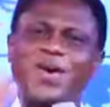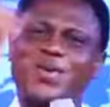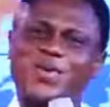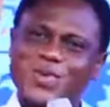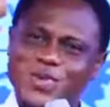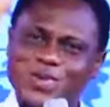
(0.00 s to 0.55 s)

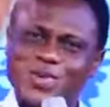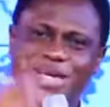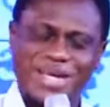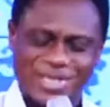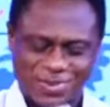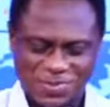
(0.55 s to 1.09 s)
Lord will
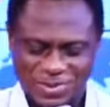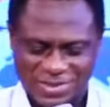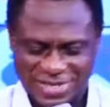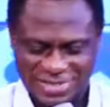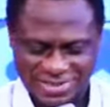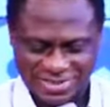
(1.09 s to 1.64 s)
do the
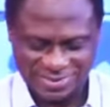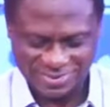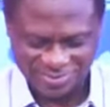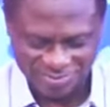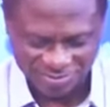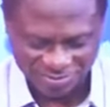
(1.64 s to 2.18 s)
dispossession.